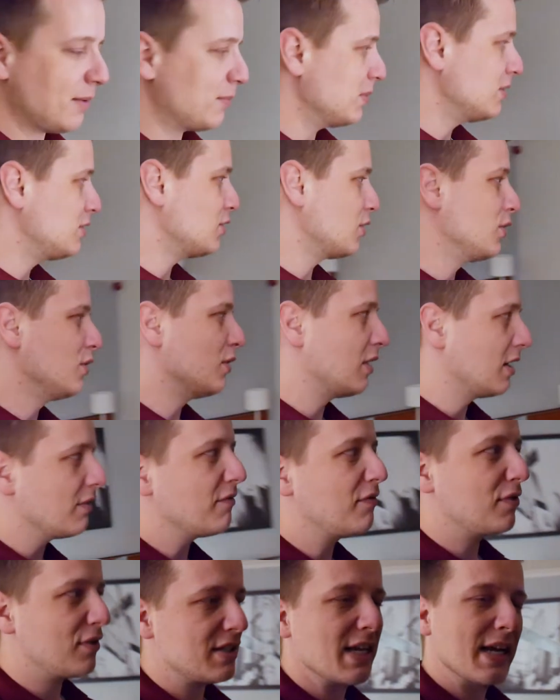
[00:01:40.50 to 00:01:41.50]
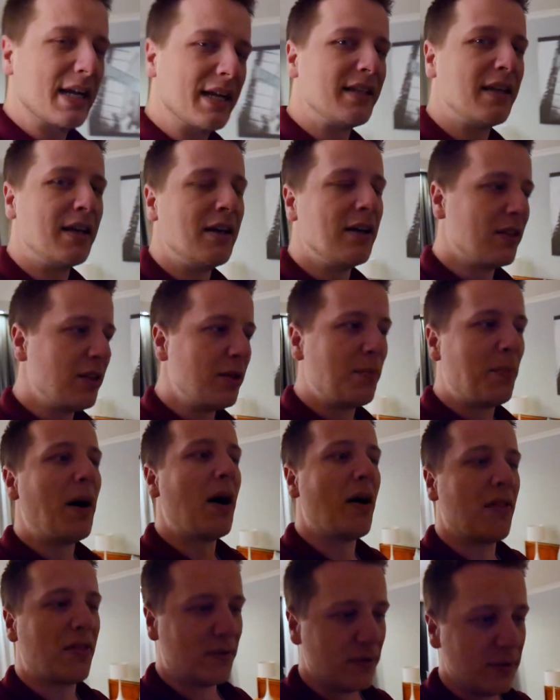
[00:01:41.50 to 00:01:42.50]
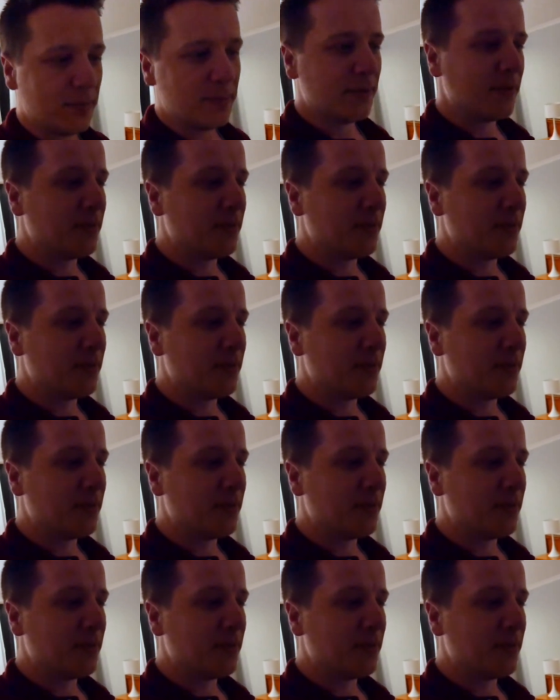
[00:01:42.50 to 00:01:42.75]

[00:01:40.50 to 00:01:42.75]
let me show you for a second the bathroom.